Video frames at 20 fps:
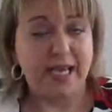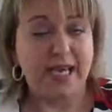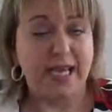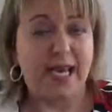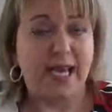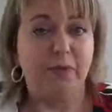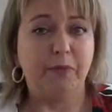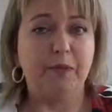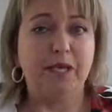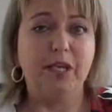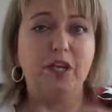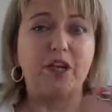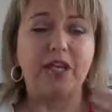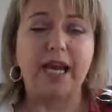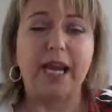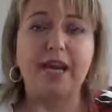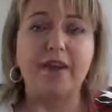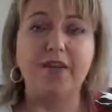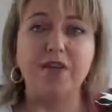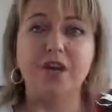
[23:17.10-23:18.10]
and we look
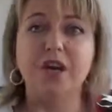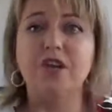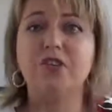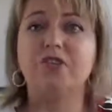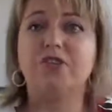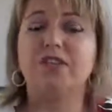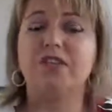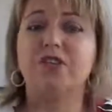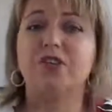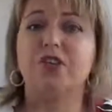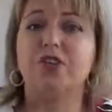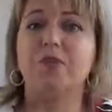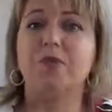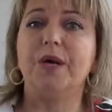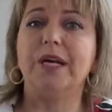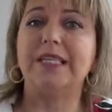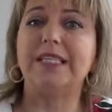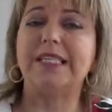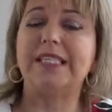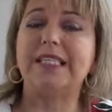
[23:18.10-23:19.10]
at nurses who
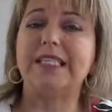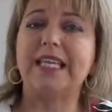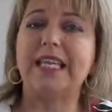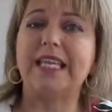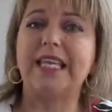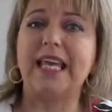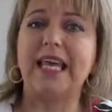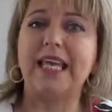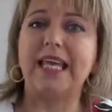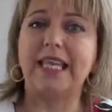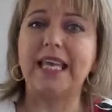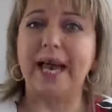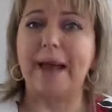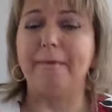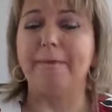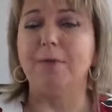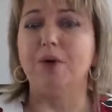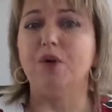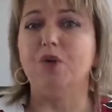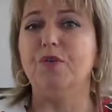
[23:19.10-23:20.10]
are seeking
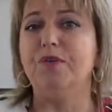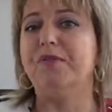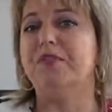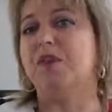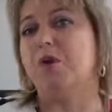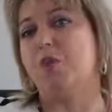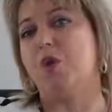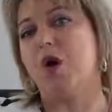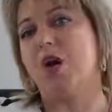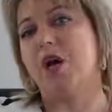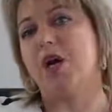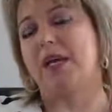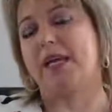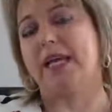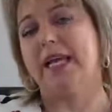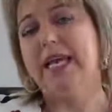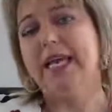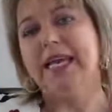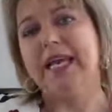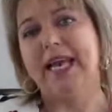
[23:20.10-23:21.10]
that move to work
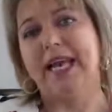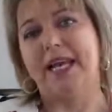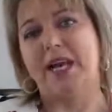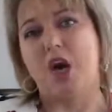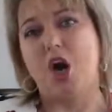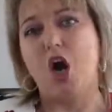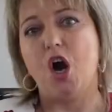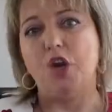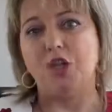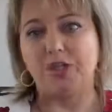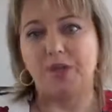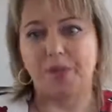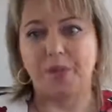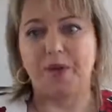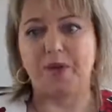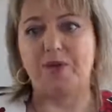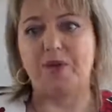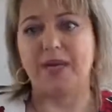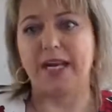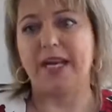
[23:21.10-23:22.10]
in a
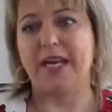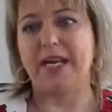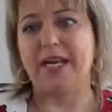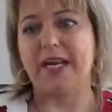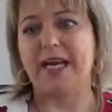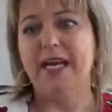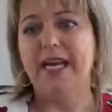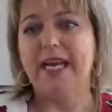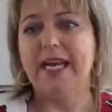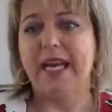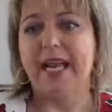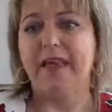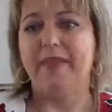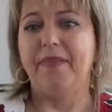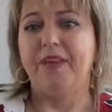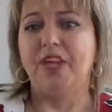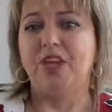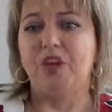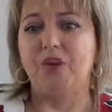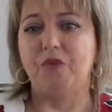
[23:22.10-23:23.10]
hospital here in
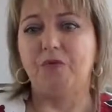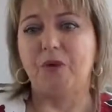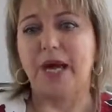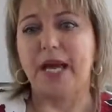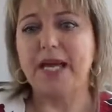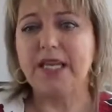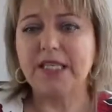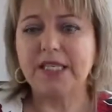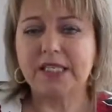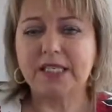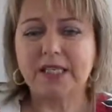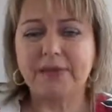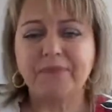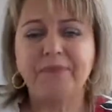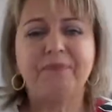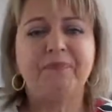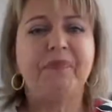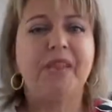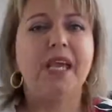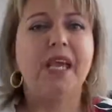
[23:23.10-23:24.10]
the US,
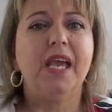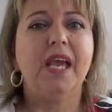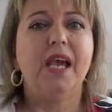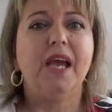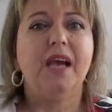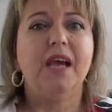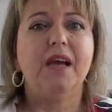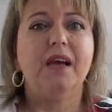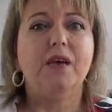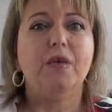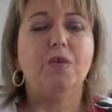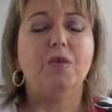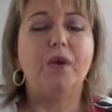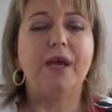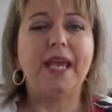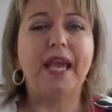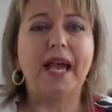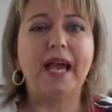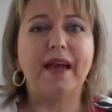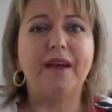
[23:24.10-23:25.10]

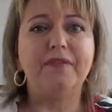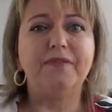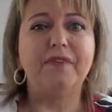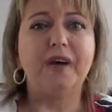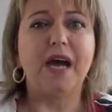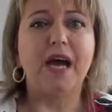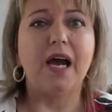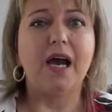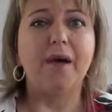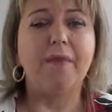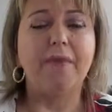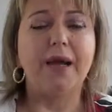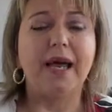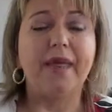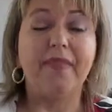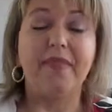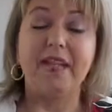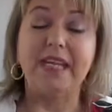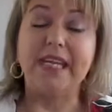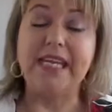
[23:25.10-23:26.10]
we have,
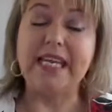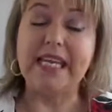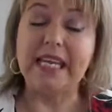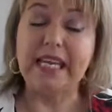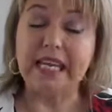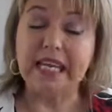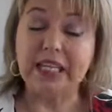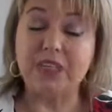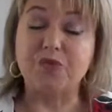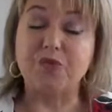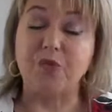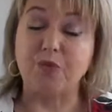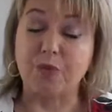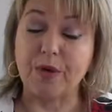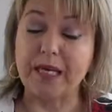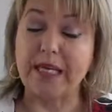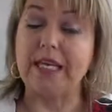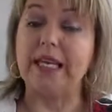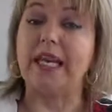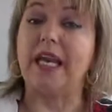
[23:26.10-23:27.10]
and the needs
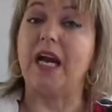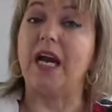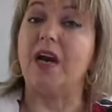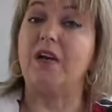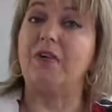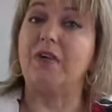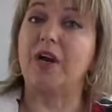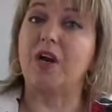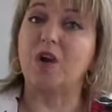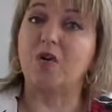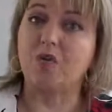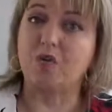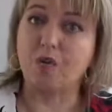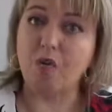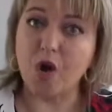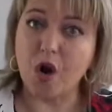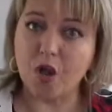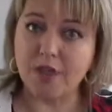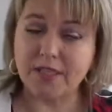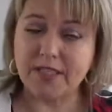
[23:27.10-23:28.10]
really are
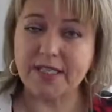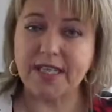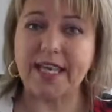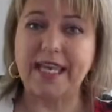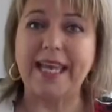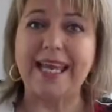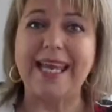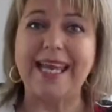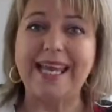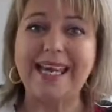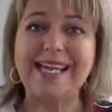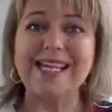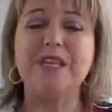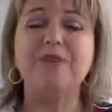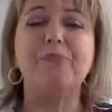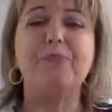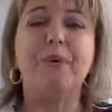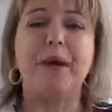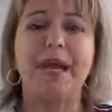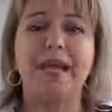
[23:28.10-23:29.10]
across the
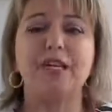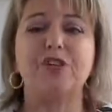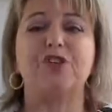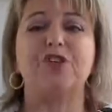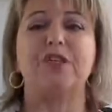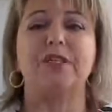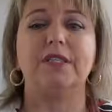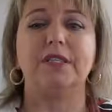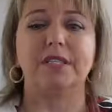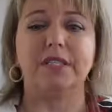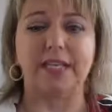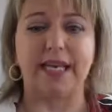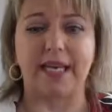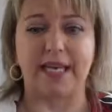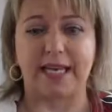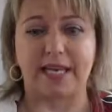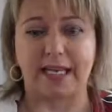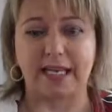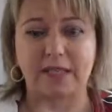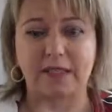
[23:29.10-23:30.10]
inpatient
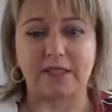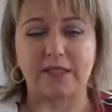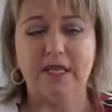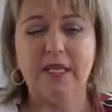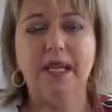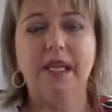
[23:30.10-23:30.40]
settings.